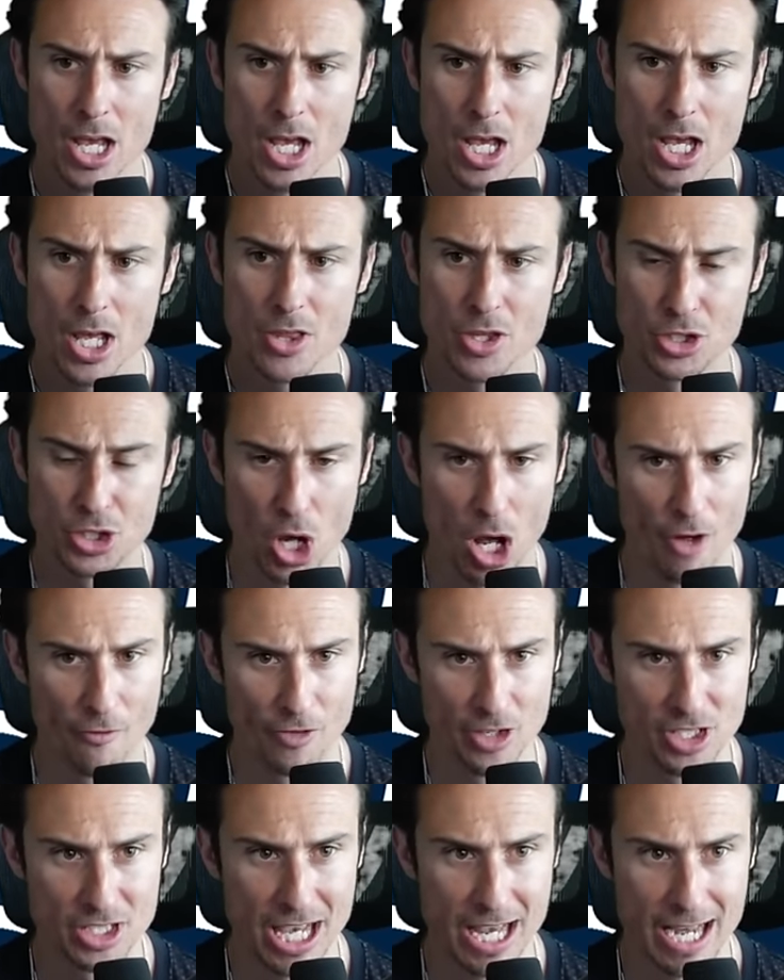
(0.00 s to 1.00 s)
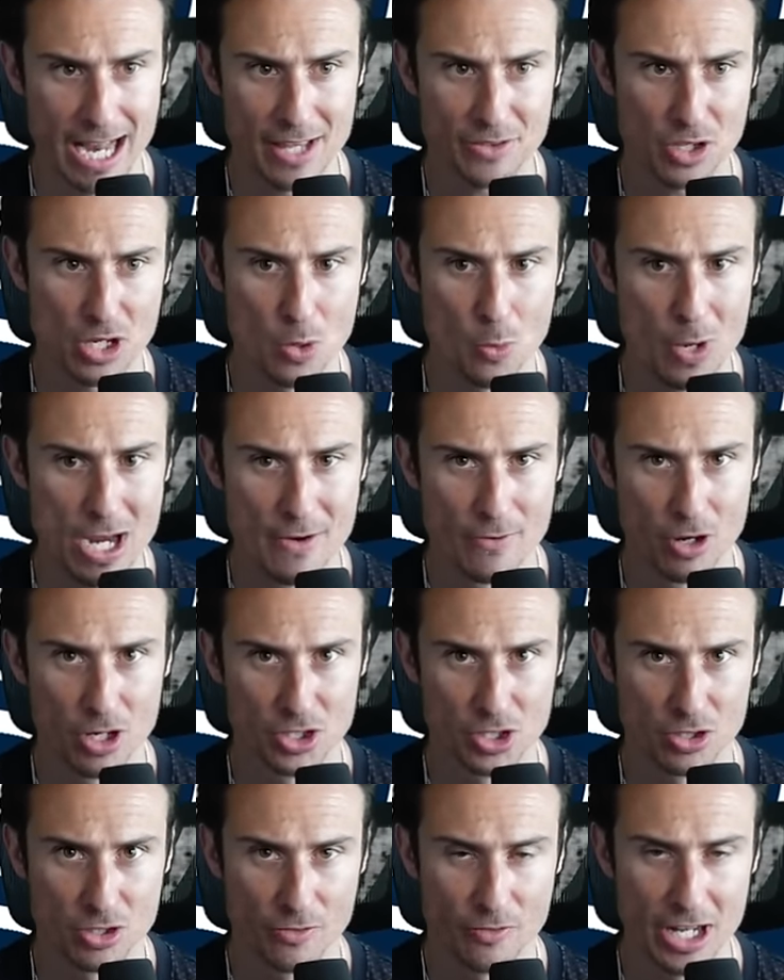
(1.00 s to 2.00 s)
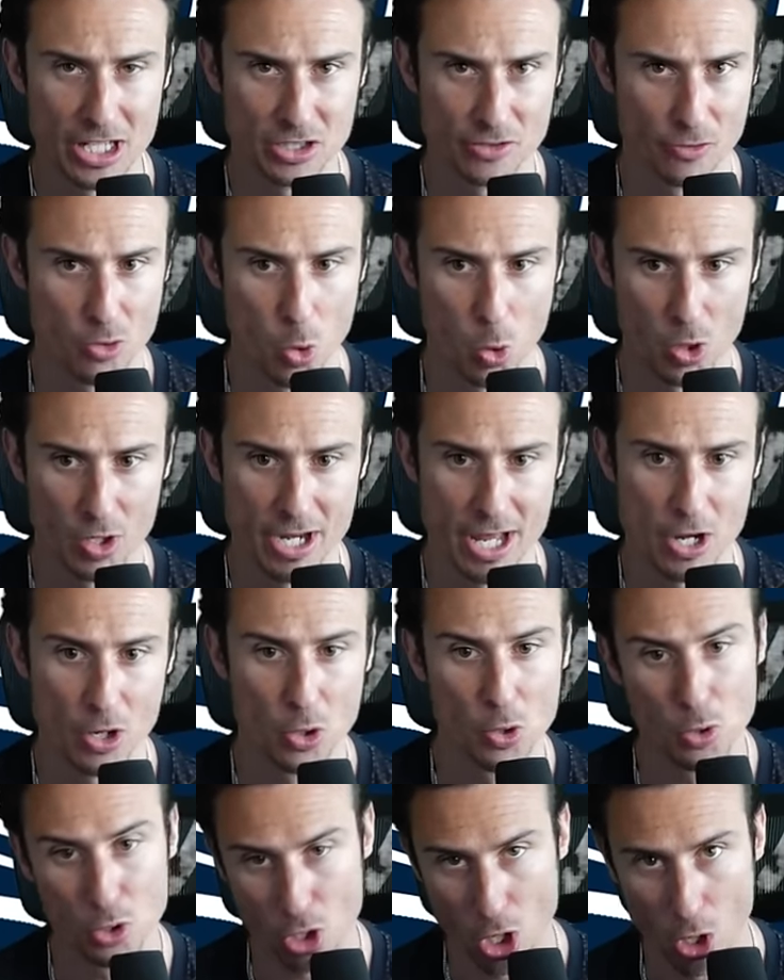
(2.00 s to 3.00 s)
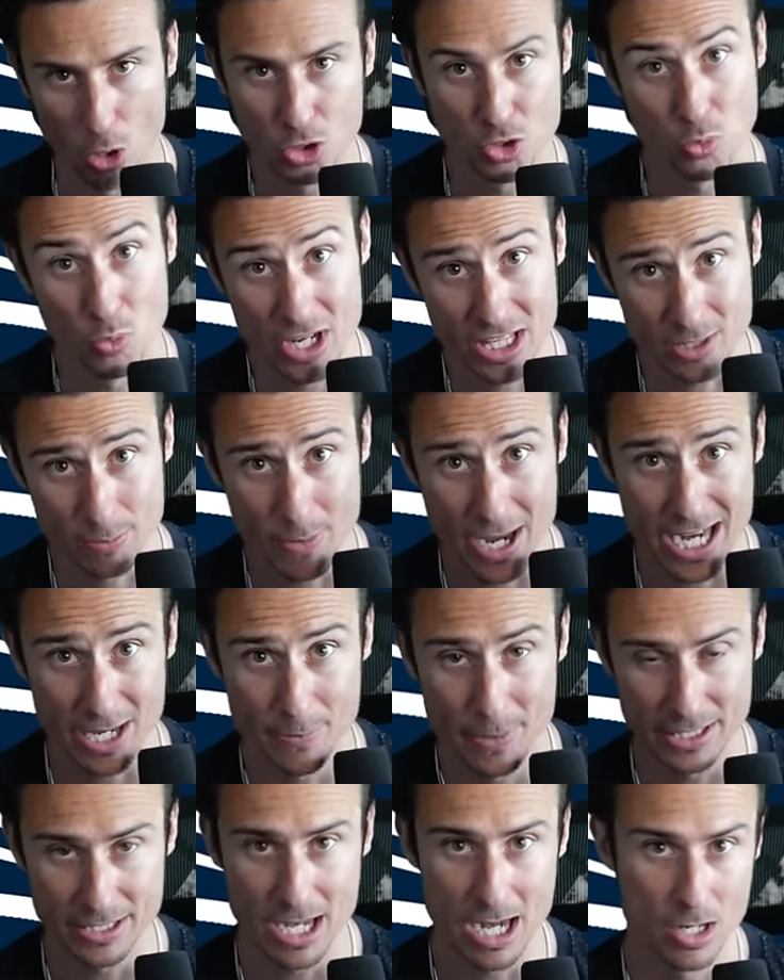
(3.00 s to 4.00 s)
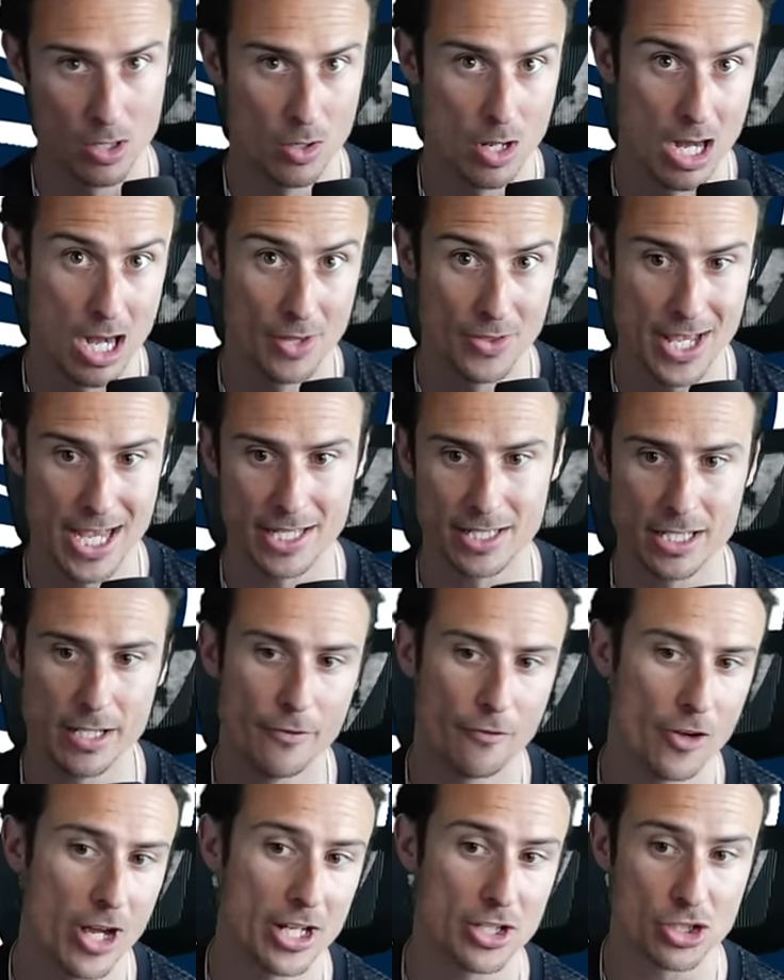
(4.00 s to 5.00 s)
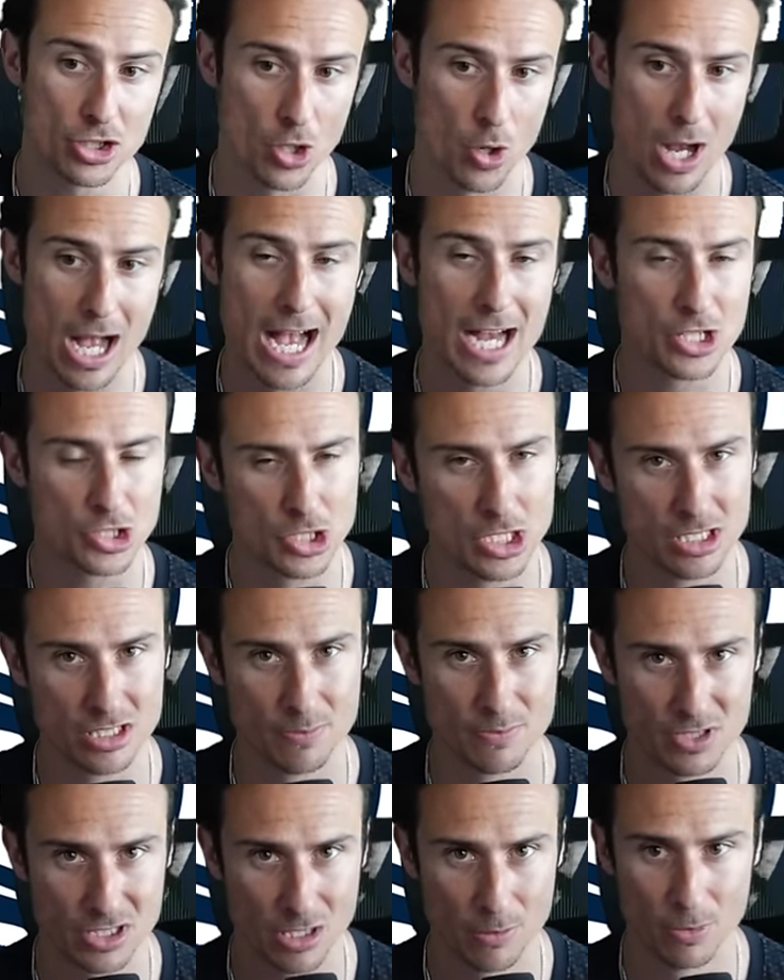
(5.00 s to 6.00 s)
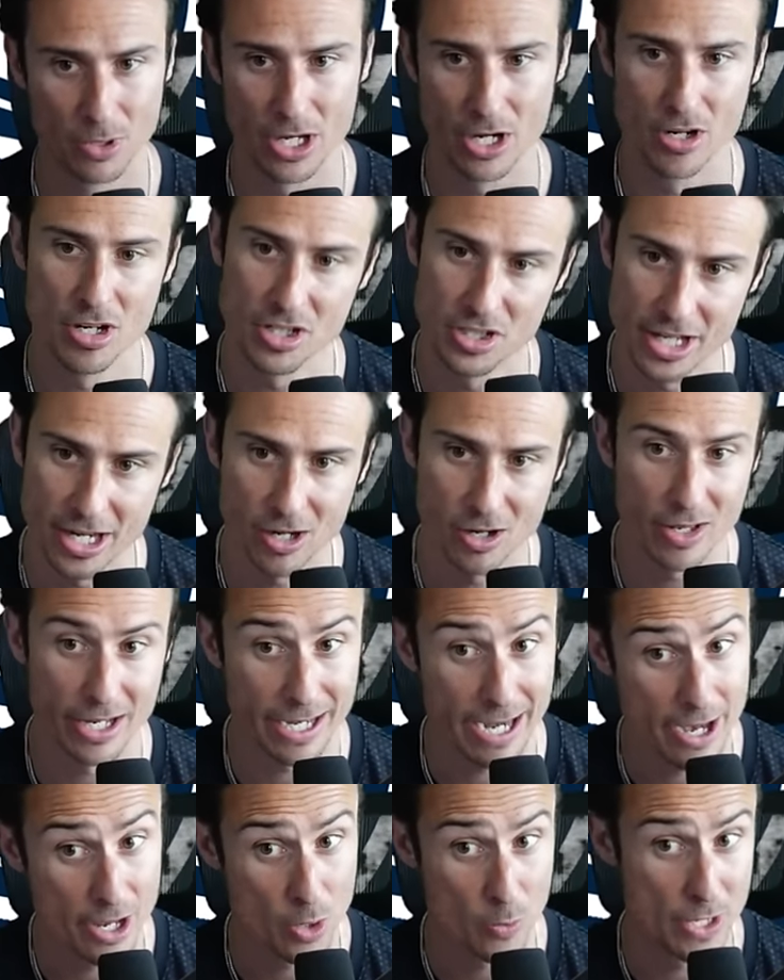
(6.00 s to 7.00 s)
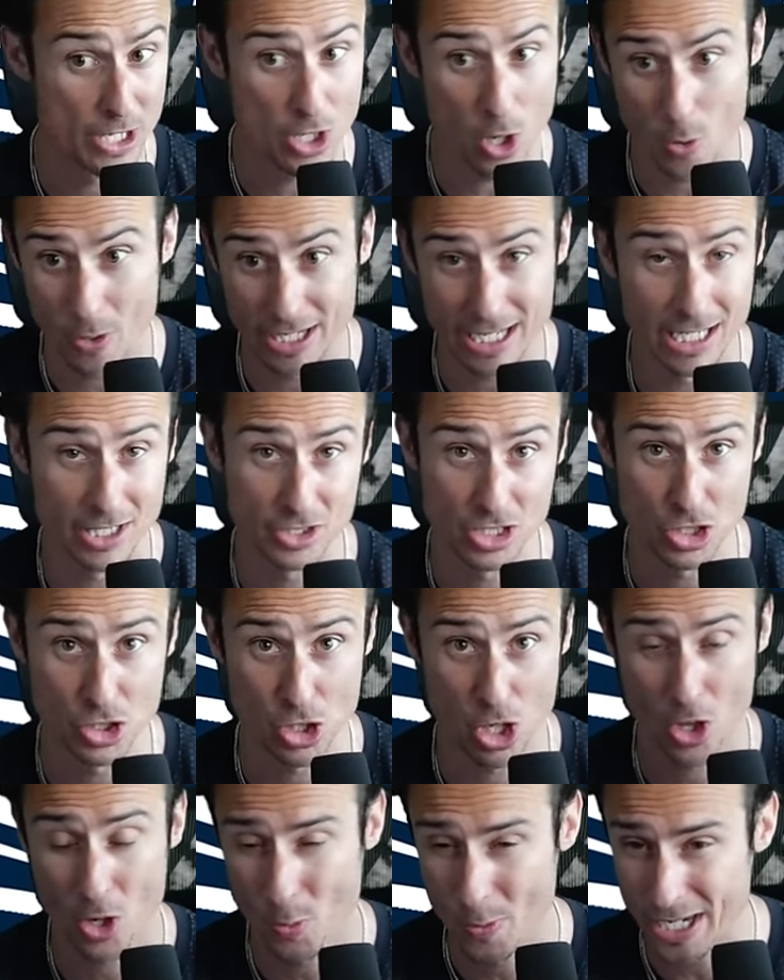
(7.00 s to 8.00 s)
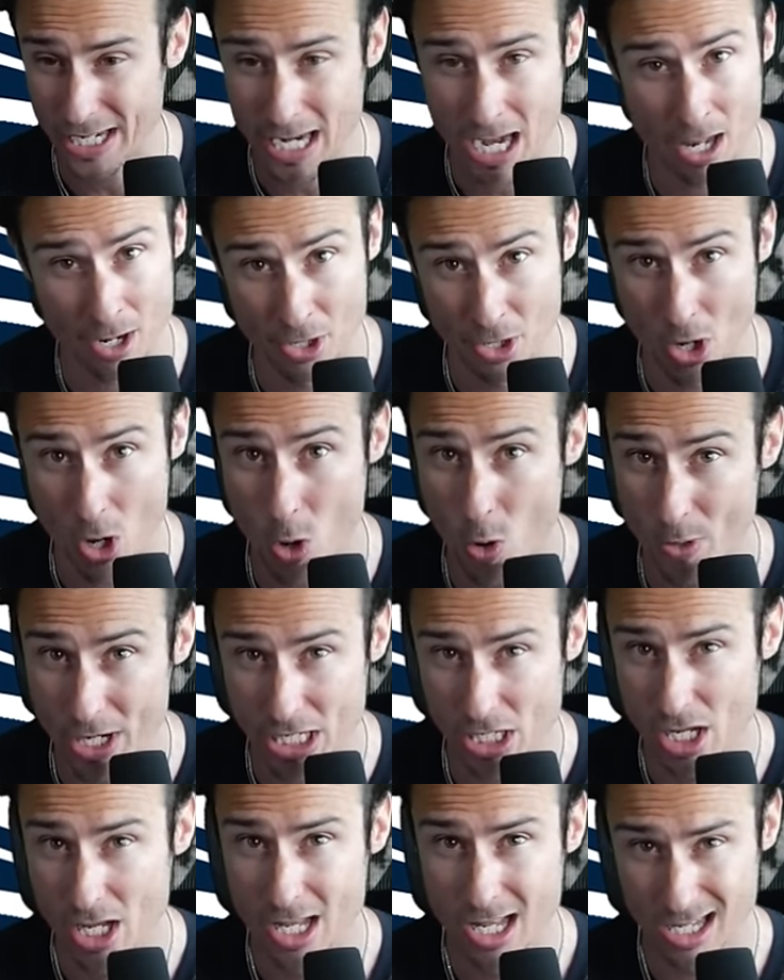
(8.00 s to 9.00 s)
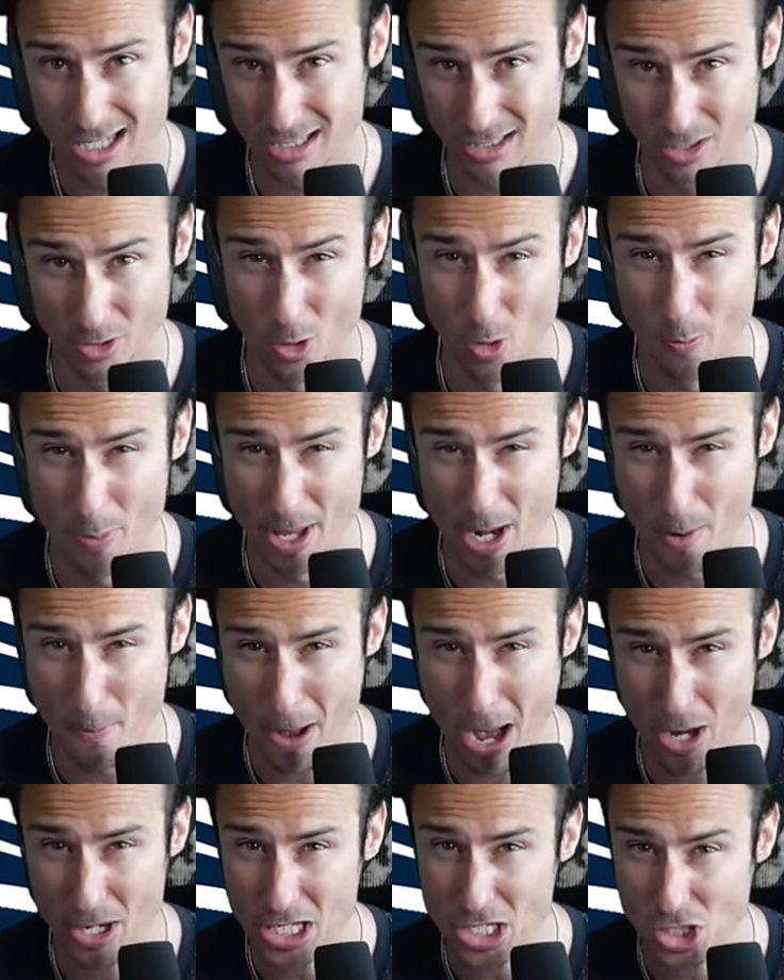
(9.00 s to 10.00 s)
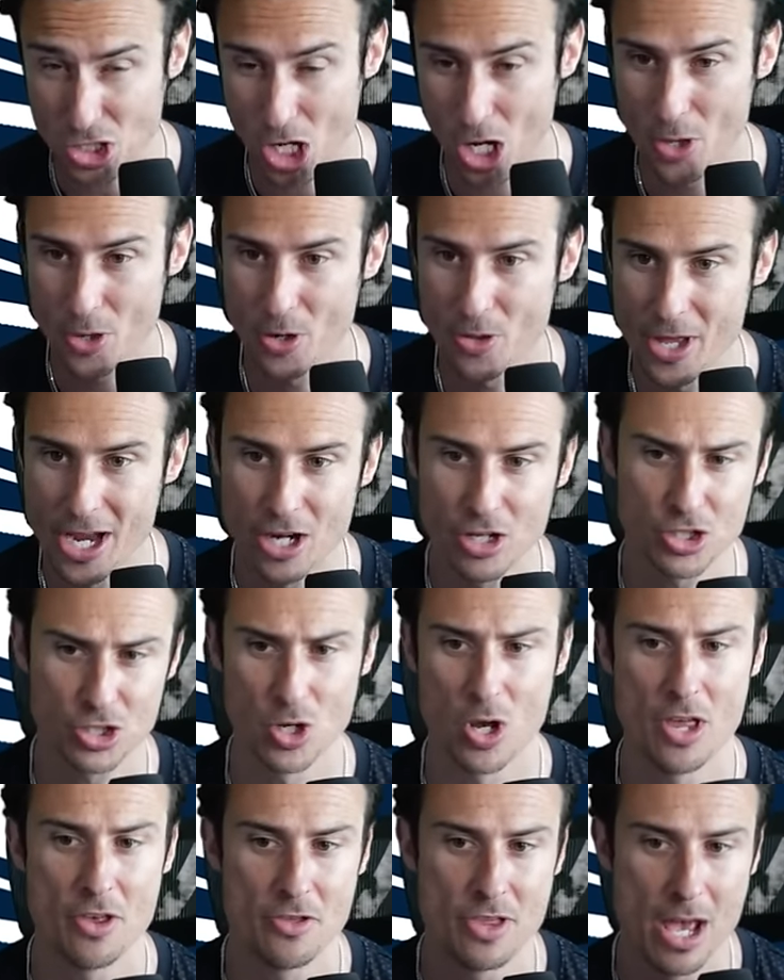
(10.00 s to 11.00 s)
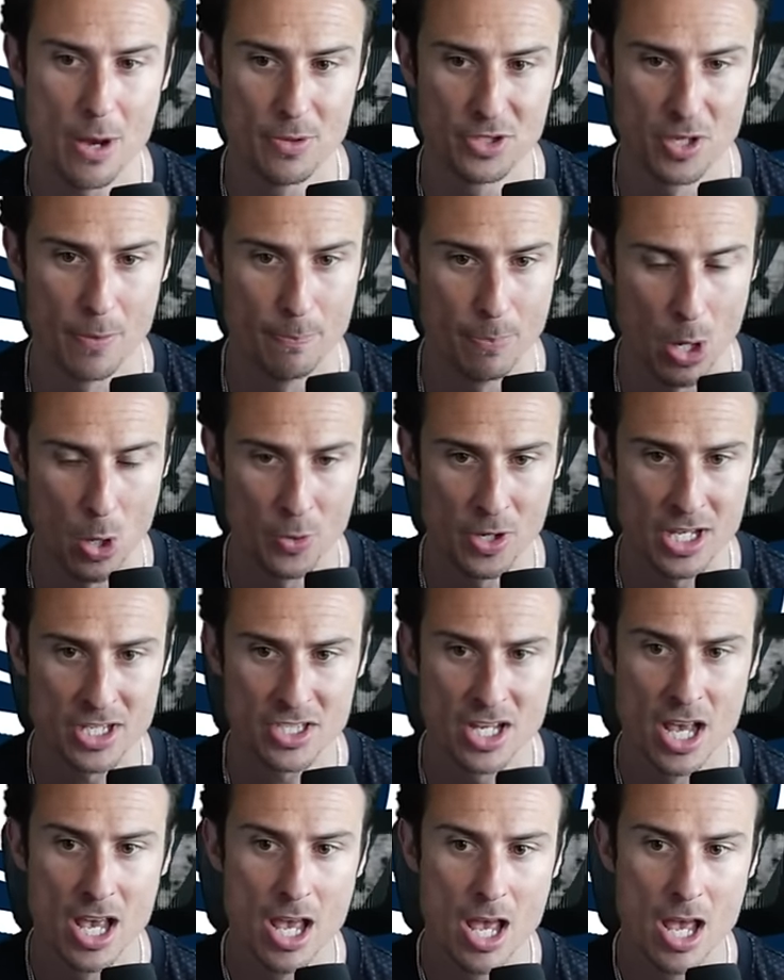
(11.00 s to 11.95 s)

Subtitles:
the Dolphins had Anthony Weaver as a defensive coordinator who coached with Mike McDonald on that defense. So actually some similarities there, like how do we go against each other? We kind of know a little bit about each other there. So I thought that was a bonus.